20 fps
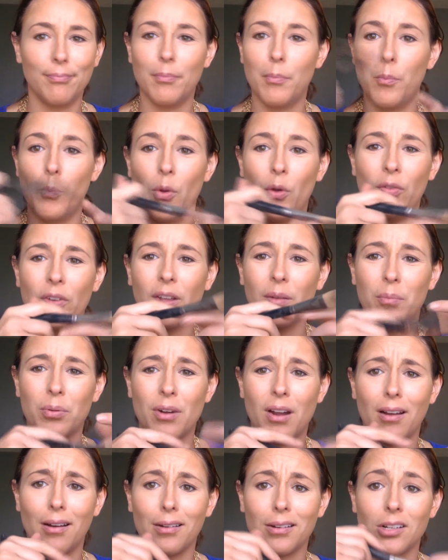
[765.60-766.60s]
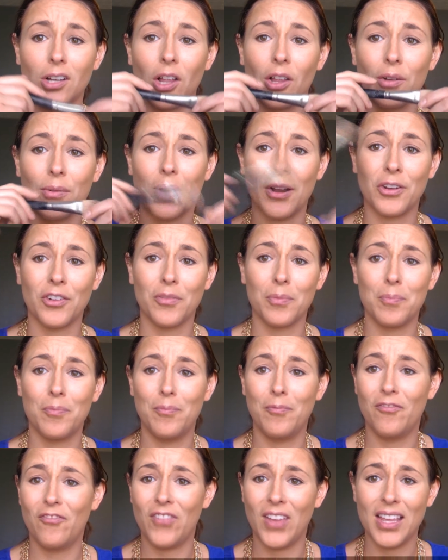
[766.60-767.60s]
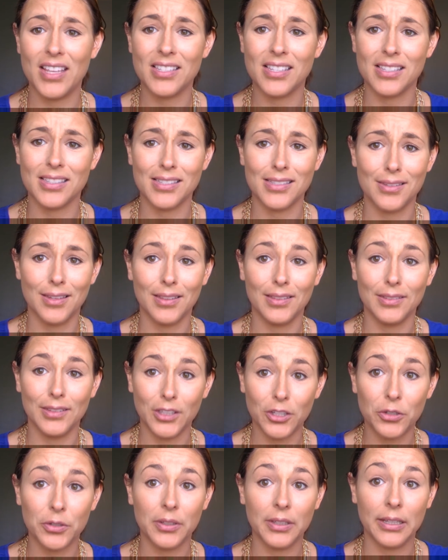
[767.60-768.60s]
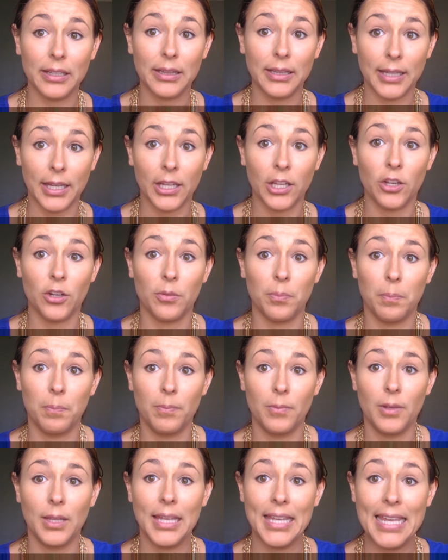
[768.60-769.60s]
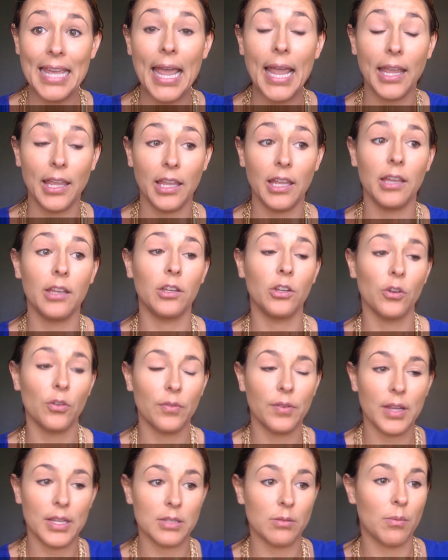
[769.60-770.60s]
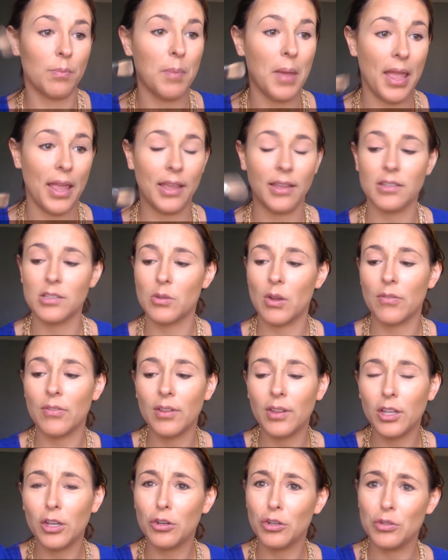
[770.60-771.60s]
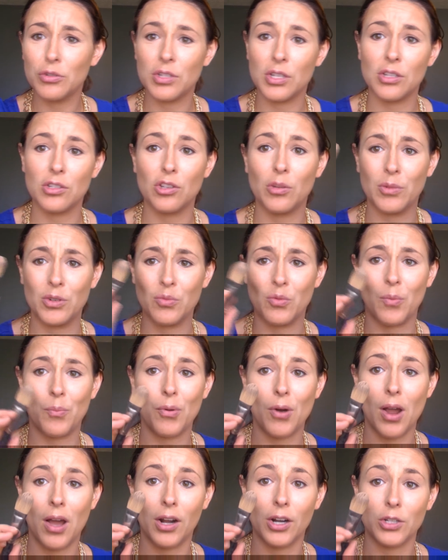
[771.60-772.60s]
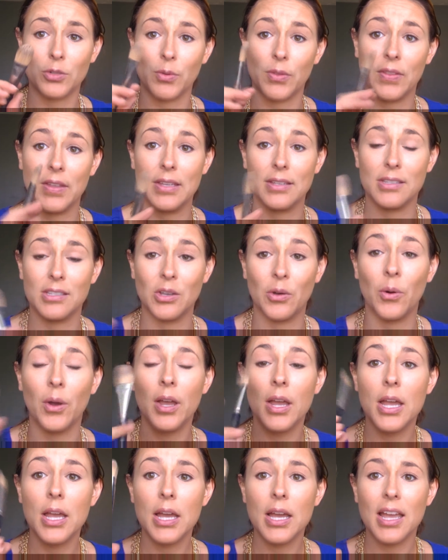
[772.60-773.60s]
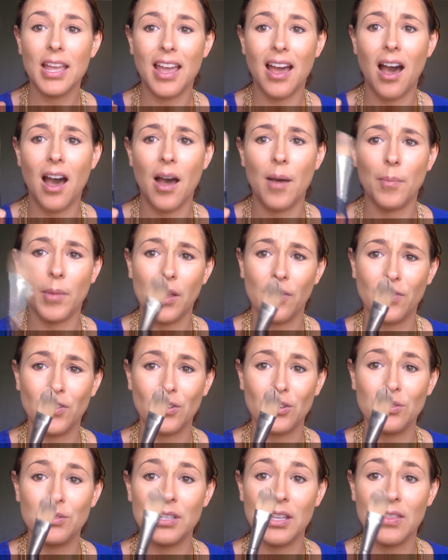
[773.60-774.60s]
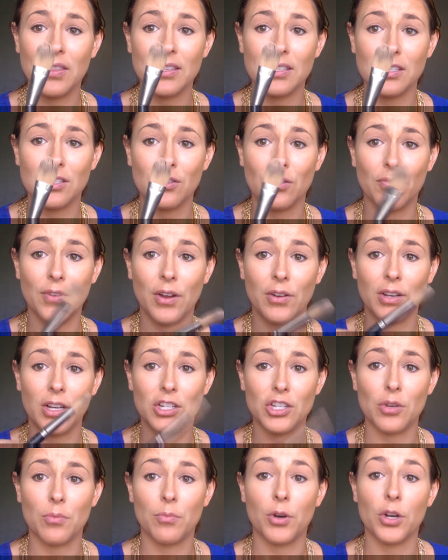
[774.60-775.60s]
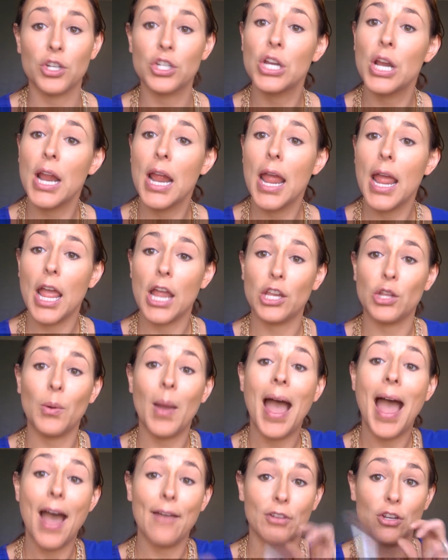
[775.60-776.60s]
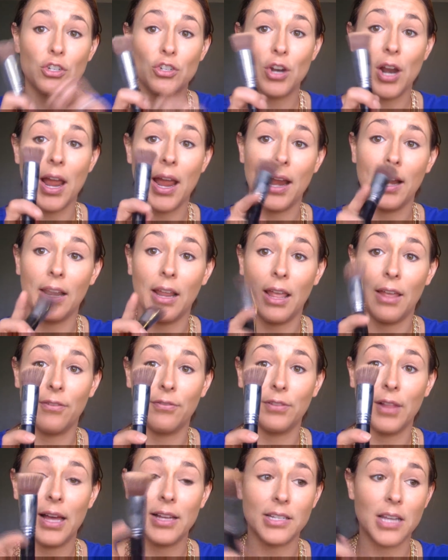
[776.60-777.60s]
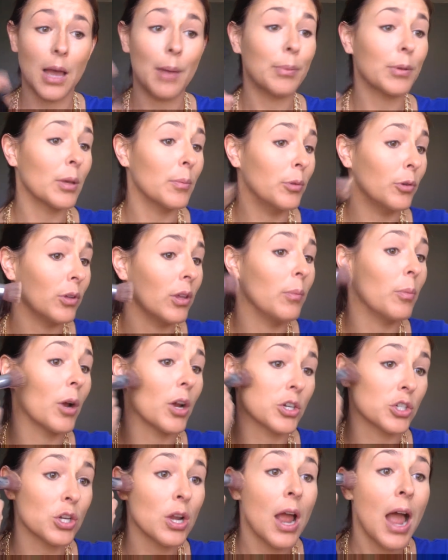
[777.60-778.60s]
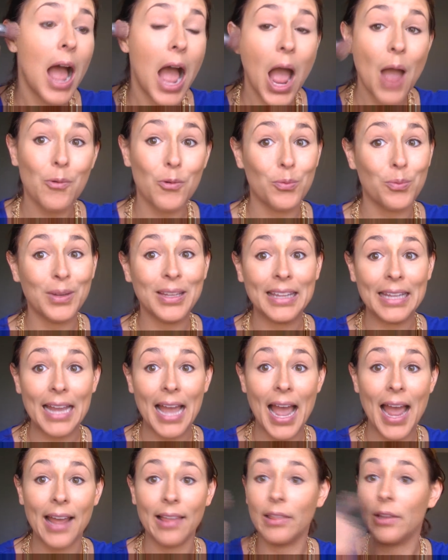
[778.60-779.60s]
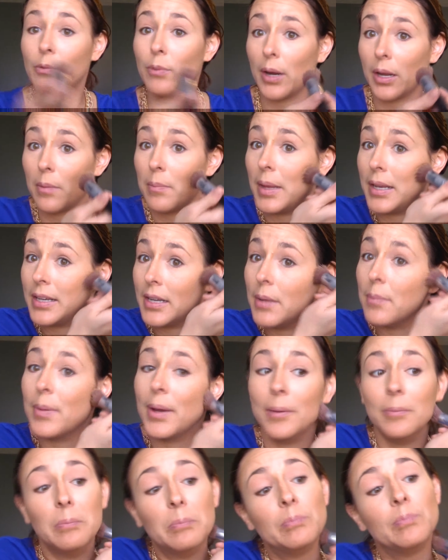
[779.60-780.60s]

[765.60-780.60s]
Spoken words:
moving product all around your face. It's literally like you're caking your face with paint. So I feel like you're using so much more product with these. So if you're using this as your foundation brush and you haven't tried a flat top kabuki brush, I would really highly recommend it, but